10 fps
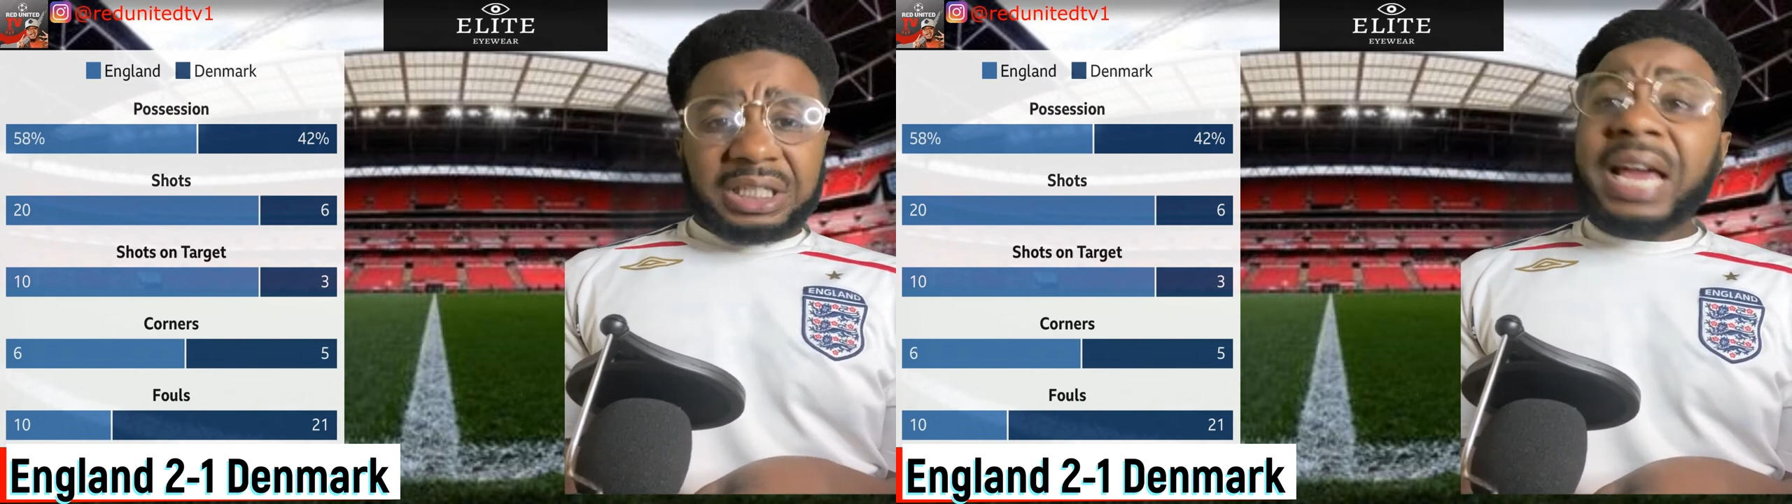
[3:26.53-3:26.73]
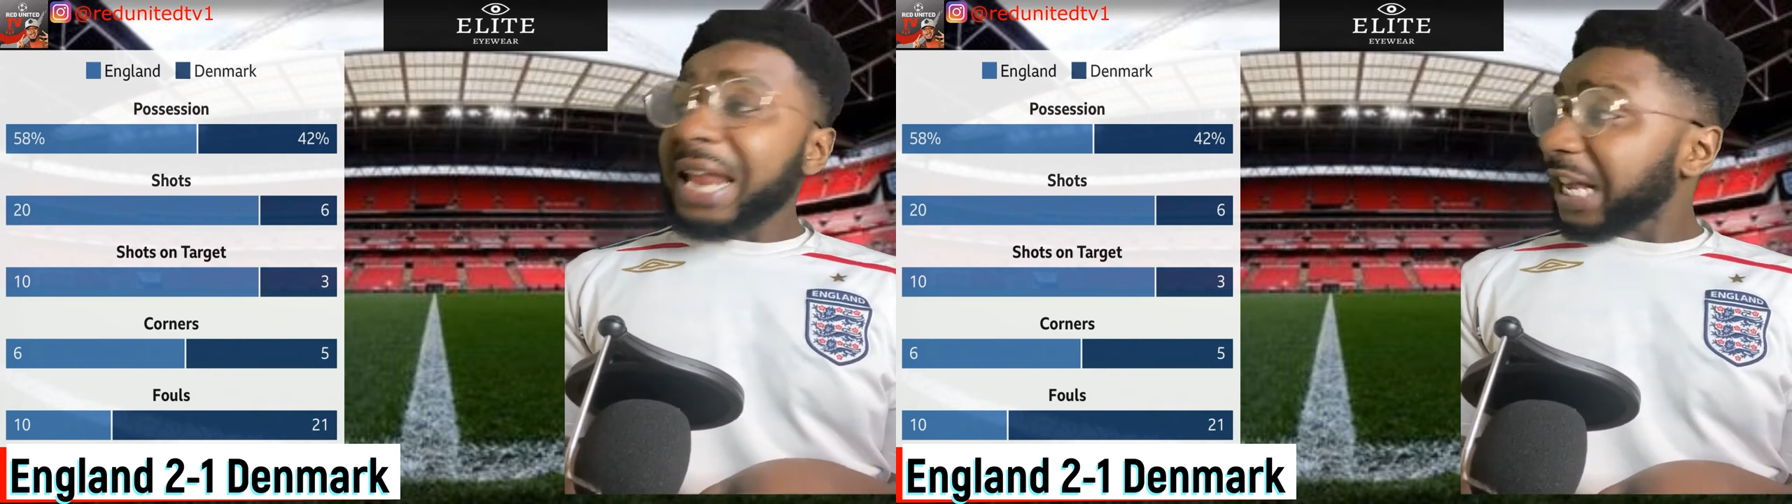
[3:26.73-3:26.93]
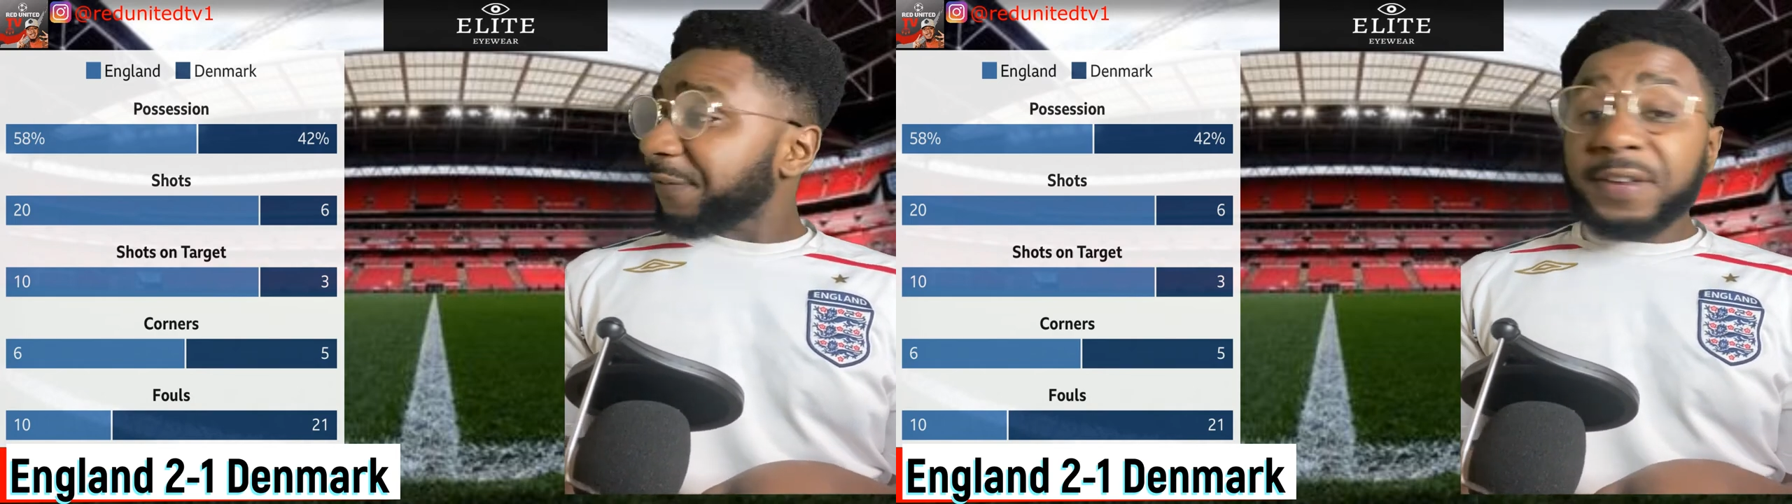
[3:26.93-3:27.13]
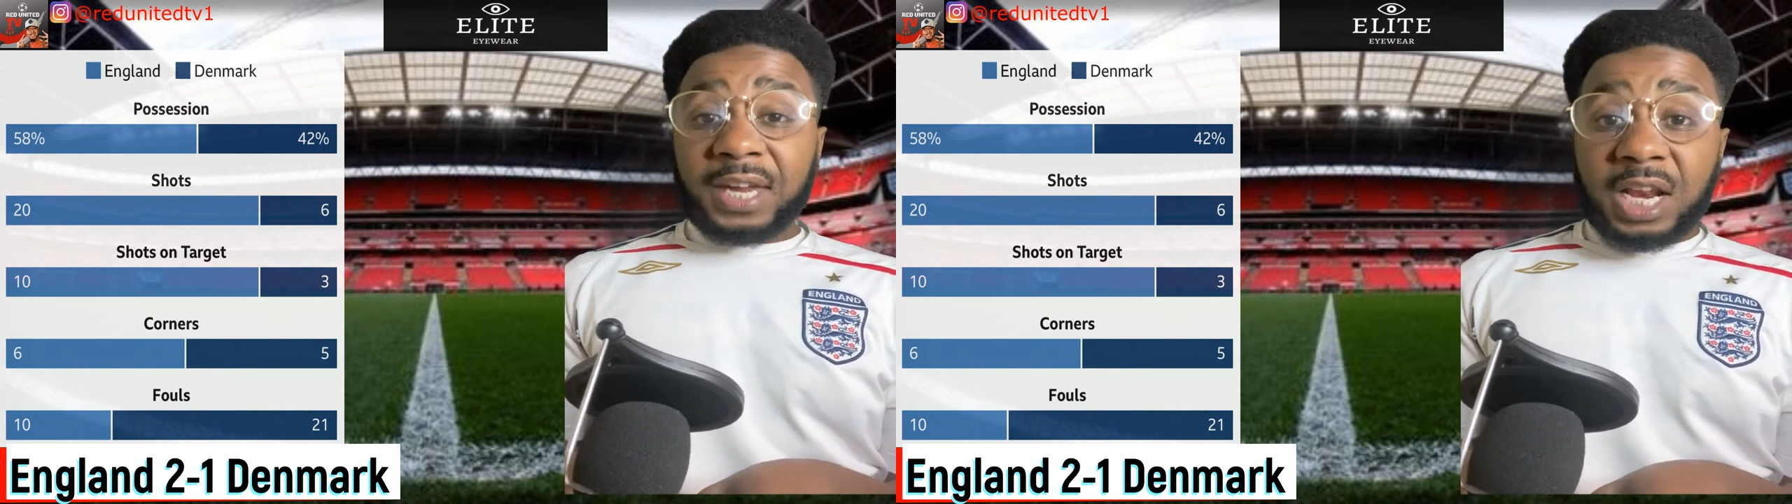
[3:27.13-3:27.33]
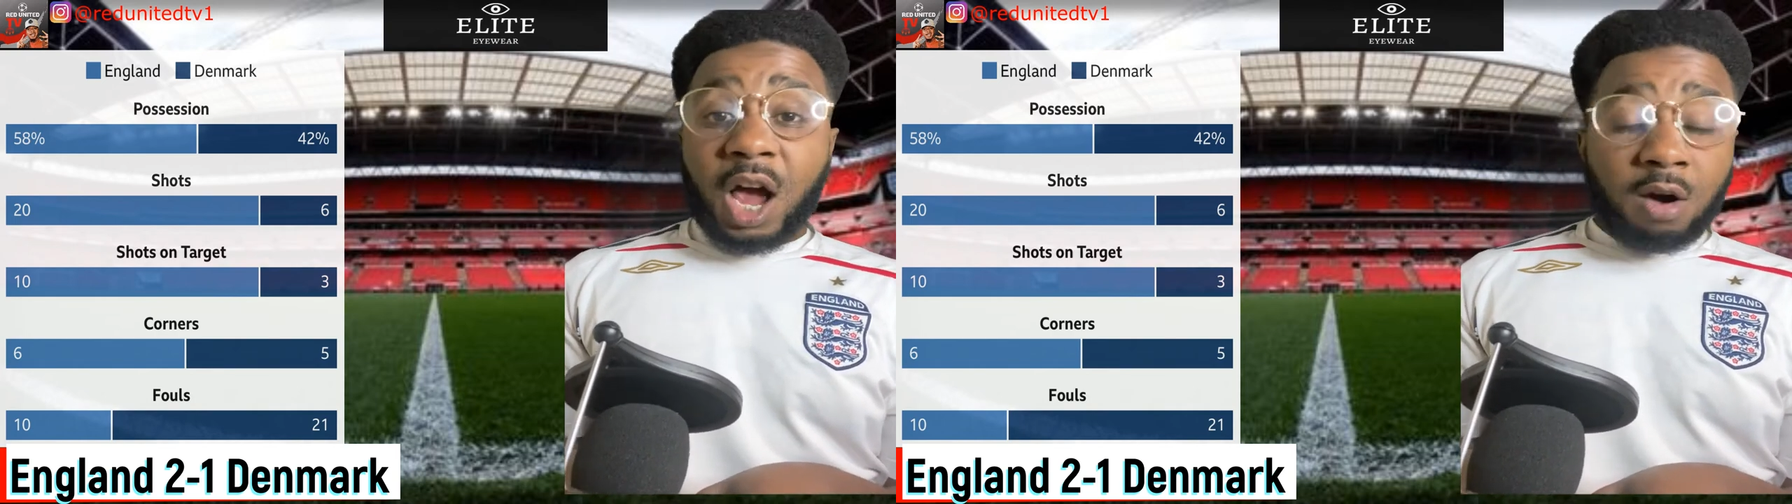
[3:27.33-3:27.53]
And next thing
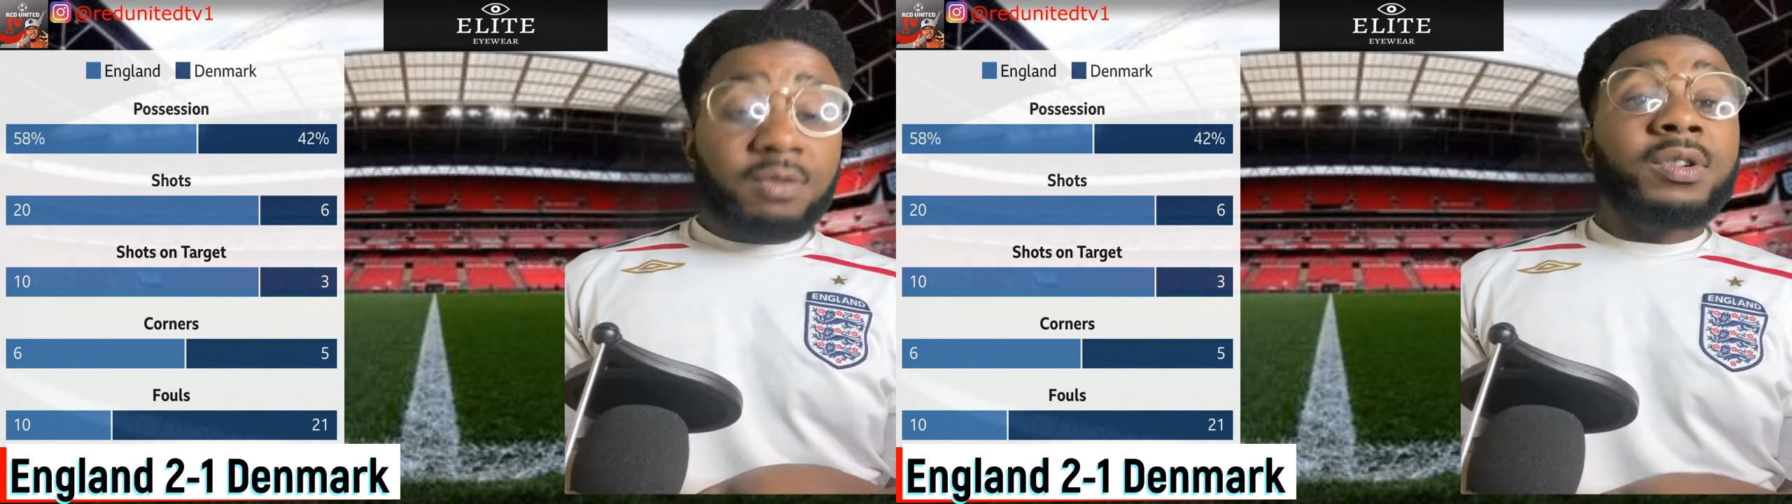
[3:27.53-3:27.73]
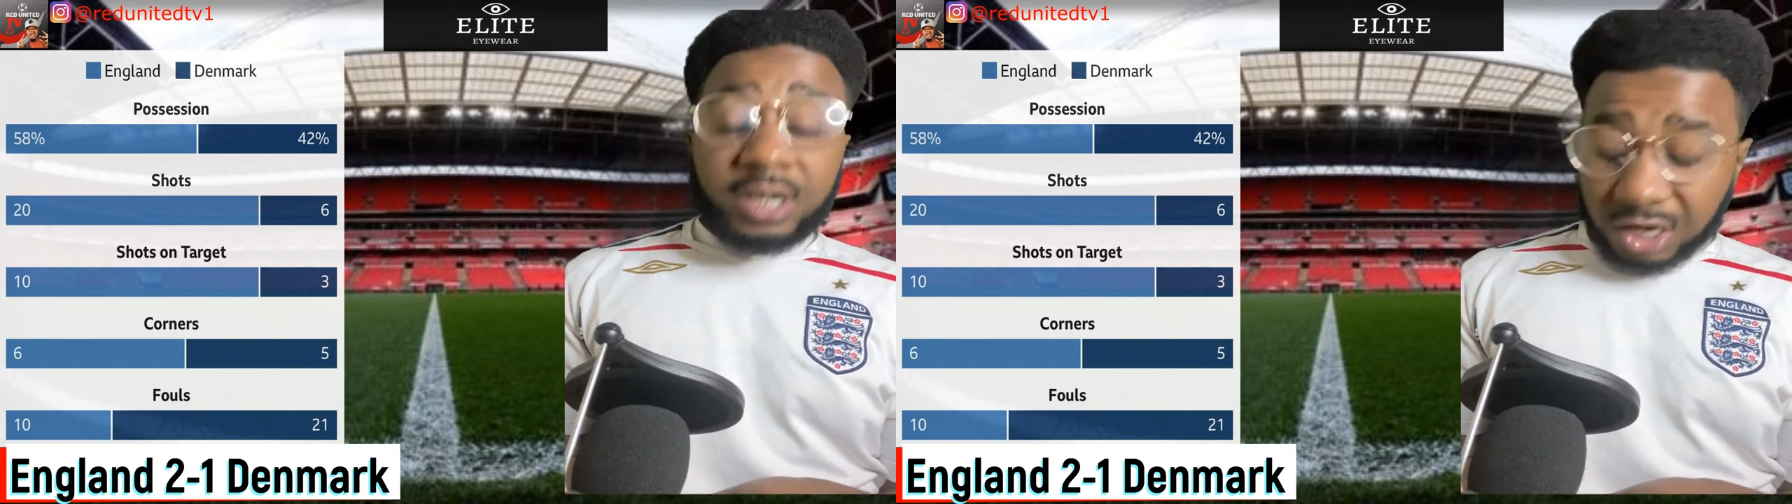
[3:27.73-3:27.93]
you know,